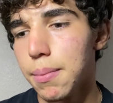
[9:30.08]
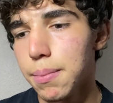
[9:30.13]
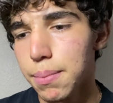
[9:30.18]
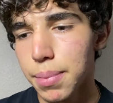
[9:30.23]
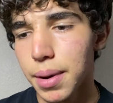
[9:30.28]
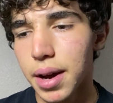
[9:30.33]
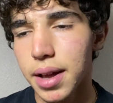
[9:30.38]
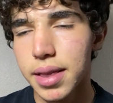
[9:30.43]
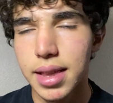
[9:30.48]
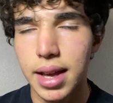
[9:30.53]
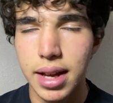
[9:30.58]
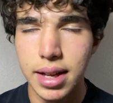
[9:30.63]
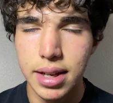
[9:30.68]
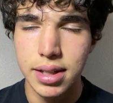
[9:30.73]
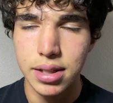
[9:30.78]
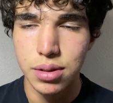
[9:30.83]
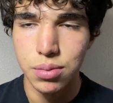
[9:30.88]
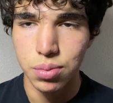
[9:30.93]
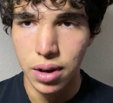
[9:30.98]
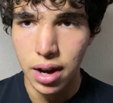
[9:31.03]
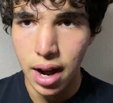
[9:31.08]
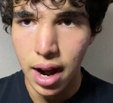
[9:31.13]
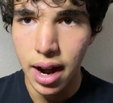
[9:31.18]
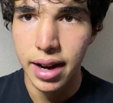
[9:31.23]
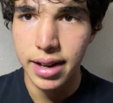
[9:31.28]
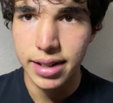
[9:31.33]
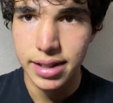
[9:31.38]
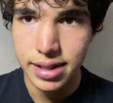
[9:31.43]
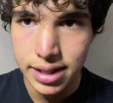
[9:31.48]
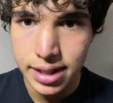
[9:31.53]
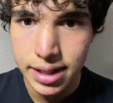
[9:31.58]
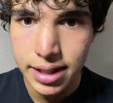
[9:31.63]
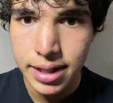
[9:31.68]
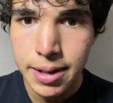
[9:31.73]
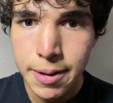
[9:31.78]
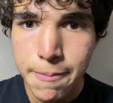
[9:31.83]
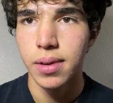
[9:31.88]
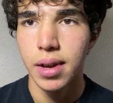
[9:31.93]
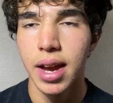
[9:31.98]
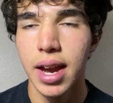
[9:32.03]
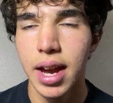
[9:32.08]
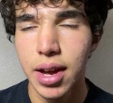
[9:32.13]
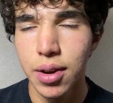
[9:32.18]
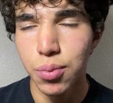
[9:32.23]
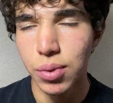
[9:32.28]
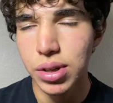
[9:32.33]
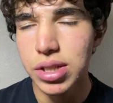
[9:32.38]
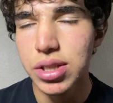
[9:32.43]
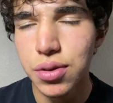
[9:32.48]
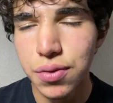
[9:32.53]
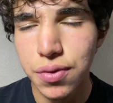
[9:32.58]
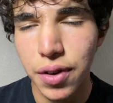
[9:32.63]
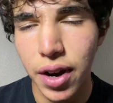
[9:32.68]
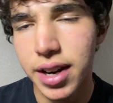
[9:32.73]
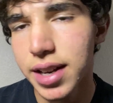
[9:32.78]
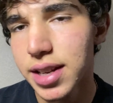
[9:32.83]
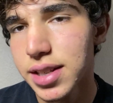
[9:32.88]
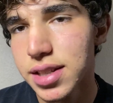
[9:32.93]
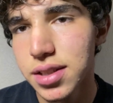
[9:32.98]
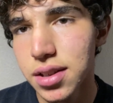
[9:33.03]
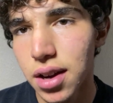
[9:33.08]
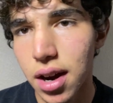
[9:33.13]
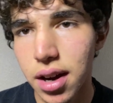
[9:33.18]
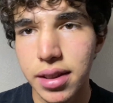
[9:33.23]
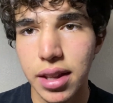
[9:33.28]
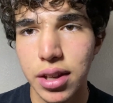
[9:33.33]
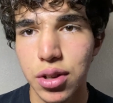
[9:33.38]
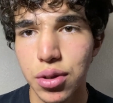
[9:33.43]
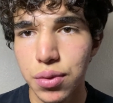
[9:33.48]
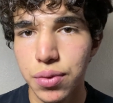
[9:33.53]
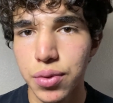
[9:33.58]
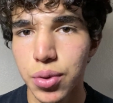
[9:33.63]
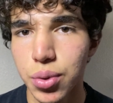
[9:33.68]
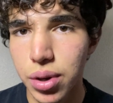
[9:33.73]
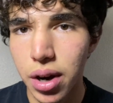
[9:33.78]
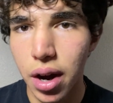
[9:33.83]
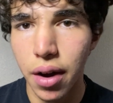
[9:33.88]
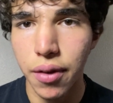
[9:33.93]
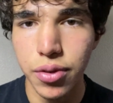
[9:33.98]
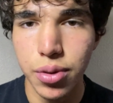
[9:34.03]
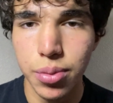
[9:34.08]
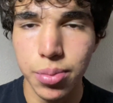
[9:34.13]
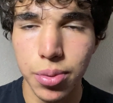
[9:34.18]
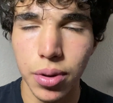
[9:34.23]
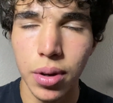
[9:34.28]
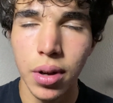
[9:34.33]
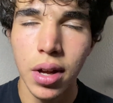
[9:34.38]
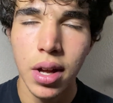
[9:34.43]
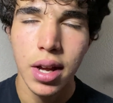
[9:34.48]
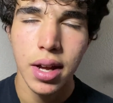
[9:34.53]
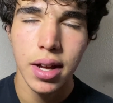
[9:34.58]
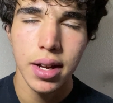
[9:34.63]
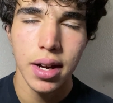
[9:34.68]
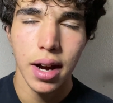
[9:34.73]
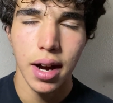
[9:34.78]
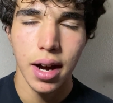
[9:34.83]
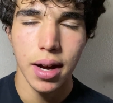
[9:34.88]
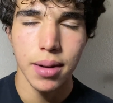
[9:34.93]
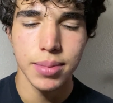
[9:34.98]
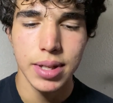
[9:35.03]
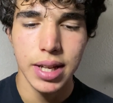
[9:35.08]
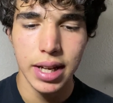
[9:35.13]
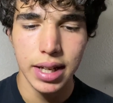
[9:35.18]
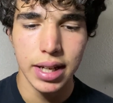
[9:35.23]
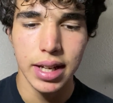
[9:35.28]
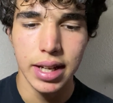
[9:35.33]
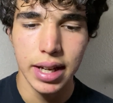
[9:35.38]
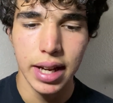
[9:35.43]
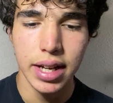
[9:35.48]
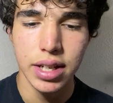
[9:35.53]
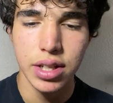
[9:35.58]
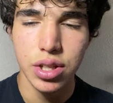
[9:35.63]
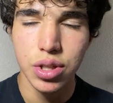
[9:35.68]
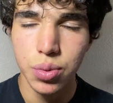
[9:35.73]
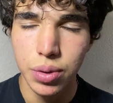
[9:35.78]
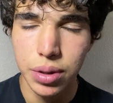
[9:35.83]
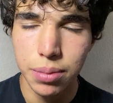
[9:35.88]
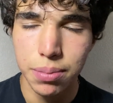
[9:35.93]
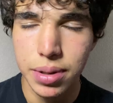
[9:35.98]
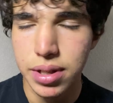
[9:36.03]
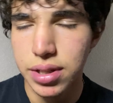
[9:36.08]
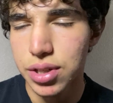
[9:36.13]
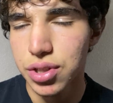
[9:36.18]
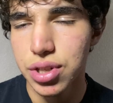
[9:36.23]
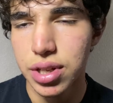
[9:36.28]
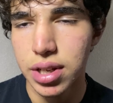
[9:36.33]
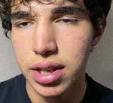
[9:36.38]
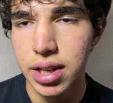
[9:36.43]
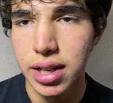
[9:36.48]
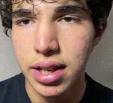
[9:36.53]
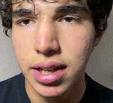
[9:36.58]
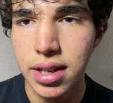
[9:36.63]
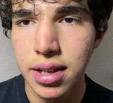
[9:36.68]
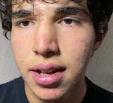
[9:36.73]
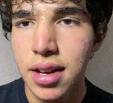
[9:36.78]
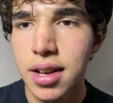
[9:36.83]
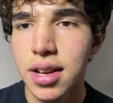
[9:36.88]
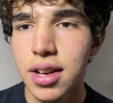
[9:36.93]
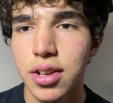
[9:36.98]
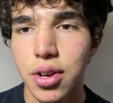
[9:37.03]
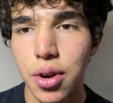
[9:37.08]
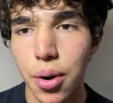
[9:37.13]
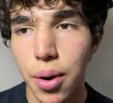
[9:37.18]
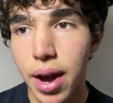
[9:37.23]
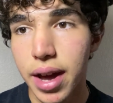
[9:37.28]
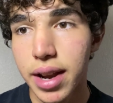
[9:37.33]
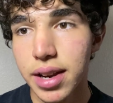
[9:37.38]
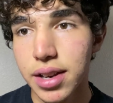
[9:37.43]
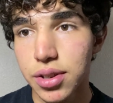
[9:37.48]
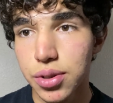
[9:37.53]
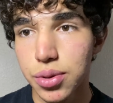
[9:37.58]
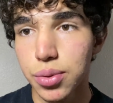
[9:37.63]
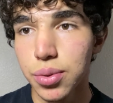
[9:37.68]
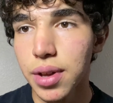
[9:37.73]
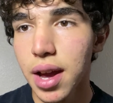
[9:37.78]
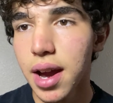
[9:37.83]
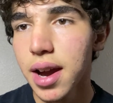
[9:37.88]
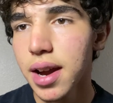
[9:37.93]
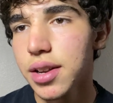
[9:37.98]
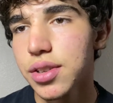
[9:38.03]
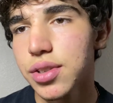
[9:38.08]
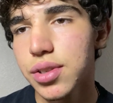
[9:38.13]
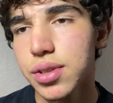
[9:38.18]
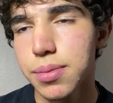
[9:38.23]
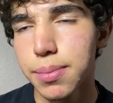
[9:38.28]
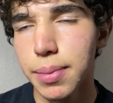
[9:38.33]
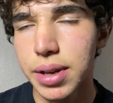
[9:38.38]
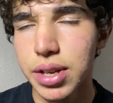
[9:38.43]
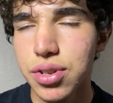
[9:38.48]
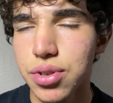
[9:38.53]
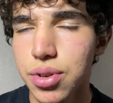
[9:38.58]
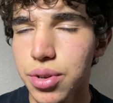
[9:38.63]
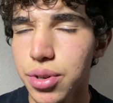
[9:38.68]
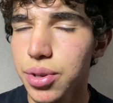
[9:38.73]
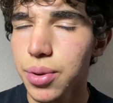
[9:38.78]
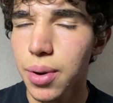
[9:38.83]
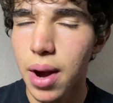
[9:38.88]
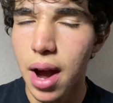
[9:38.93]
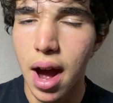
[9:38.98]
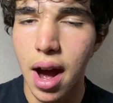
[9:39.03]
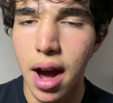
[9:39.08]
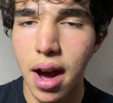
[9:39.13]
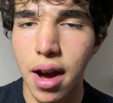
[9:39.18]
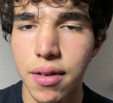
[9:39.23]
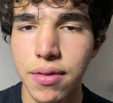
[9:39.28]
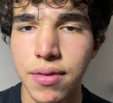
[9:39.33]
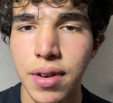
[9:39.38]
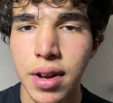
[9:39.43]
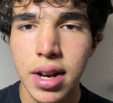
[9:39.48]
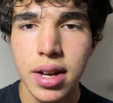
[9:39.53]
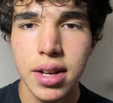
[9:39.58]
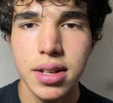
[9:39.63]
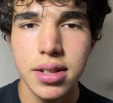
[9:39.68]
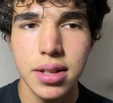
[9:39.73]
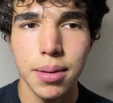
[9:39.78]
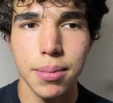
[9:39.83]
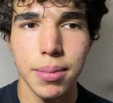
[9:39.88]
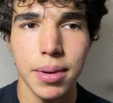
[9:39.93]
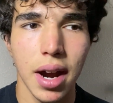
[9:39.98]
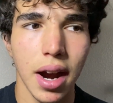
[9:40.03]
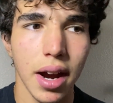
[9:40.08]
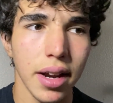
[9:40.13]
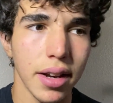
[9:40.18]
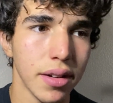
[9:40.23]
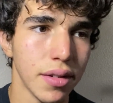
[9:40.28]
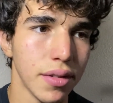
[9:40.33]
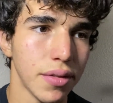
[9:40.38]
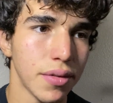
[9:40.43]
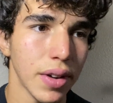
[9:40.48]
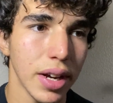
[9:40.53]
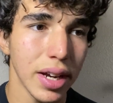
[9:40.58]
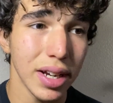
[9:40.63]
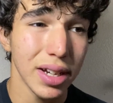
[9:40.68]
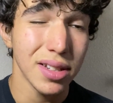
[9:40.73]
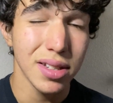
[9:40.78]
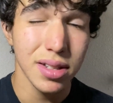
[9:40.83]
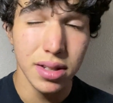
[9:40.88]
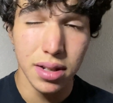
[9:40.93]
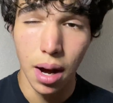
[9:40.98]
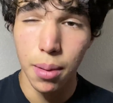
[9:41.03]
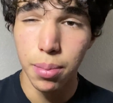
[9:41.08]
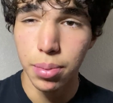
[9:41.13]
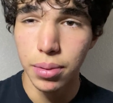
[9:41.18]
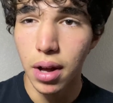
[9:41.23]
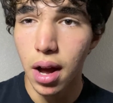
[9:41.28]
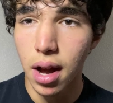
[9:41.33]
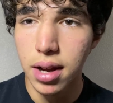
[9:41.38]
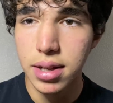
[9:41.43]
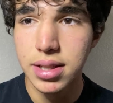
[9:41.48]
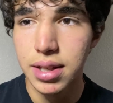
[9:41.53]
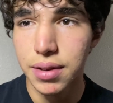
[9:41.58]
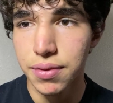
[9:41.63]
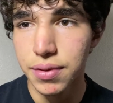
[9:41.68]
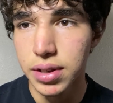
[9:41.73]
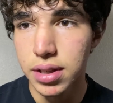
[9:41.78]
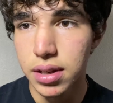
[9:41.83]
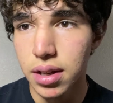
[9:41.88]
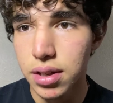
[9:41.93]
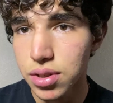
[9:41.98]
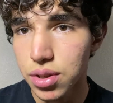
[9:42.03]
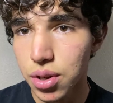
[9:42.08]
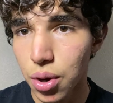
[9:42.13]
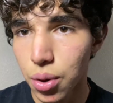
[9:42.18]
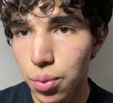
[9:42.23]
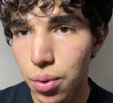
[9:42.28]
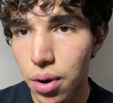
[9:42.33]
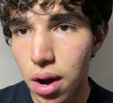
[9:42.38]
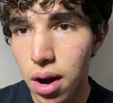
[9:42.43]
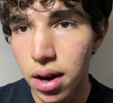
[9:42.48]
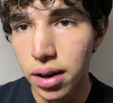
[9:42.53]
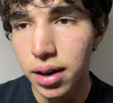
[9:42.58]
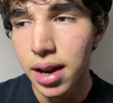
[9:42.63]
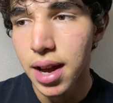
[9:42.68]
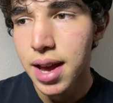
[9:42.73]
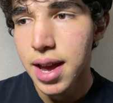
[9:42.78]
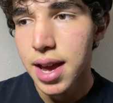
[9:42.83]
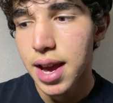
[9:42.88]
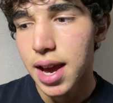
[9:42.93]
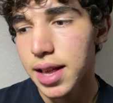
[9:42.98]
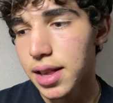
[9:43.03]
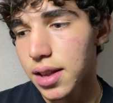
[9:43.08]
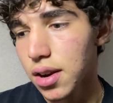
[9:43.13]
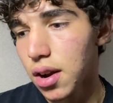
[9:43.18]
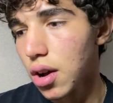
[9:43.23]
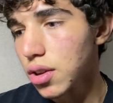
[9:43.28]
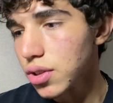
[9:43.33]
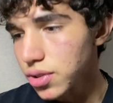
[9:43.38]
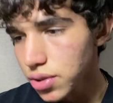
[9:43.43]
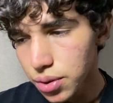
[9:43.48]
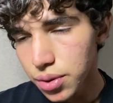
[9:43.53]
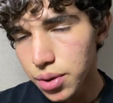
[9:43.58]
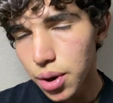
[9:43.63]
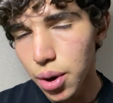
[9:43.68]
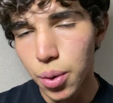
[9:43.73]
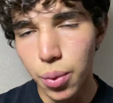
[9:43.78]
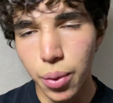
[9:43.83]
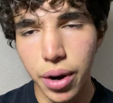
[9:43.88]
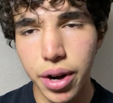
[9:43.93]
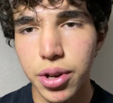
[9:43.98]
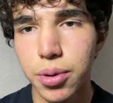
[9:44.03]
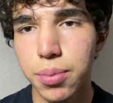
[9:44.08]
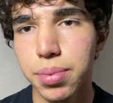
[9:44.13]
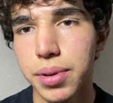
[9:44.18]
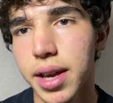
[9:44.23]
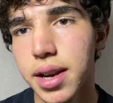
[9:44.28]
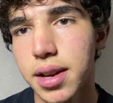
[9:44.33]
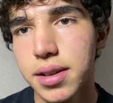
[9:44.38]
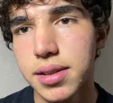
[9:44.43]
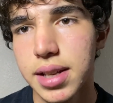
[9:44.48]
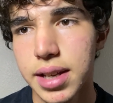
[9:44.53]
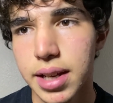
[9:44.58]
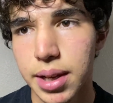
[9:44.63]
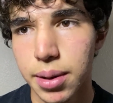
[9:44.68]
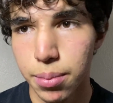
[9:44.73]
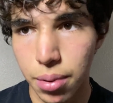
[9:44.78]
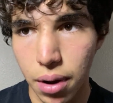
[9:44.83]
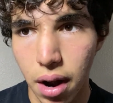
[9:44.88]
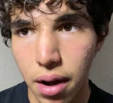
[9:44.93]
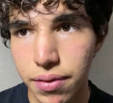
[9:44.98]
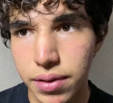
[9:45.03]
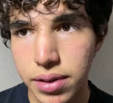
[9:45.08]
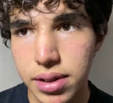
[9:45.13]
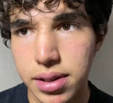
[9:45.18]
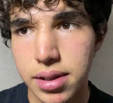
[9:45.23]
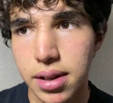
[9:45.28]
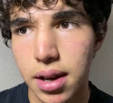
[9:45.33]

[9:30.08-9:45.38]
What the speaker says: But that is what I did. And once you find a stock that you feel comfortable taking a swing position in, go ahead and do that, and just make sure you have some kind of a stop loss if it does go wrong, and then also know where you plan on taking profits.